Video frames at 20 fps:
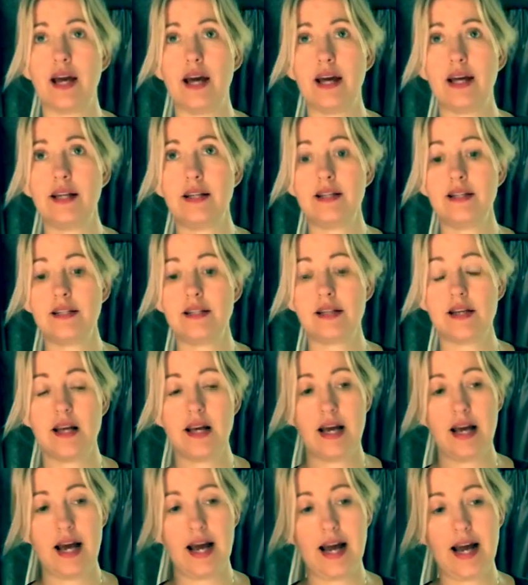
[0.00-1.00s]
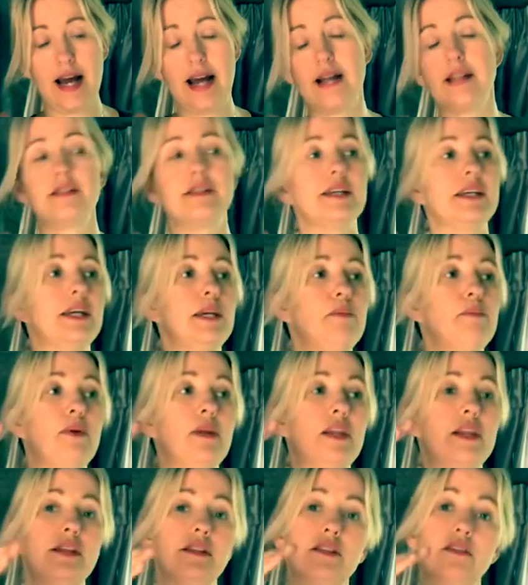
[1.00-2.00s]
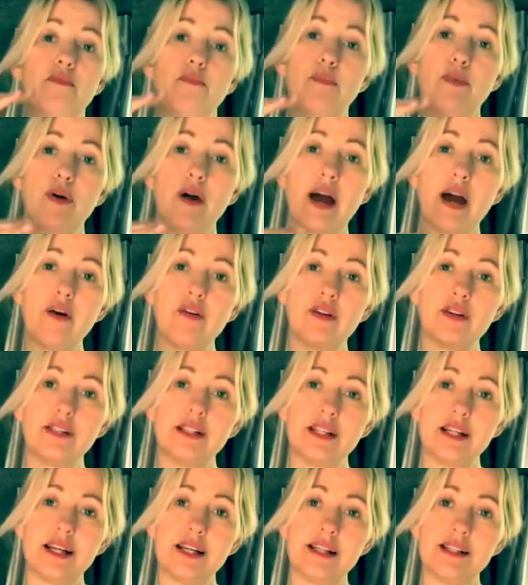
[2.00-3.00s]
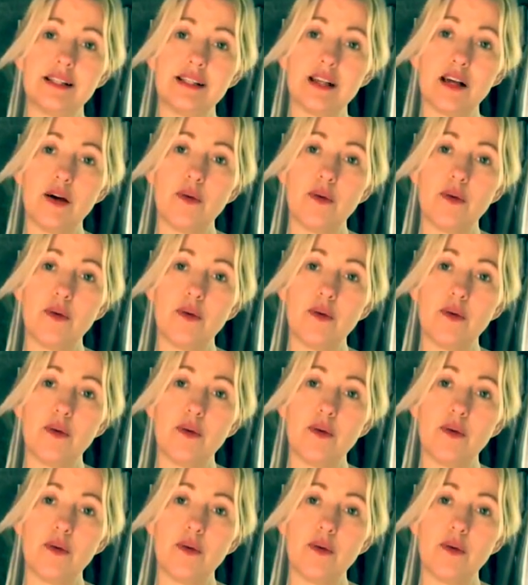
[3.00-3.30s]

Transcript: and I had to keep a list of priorities.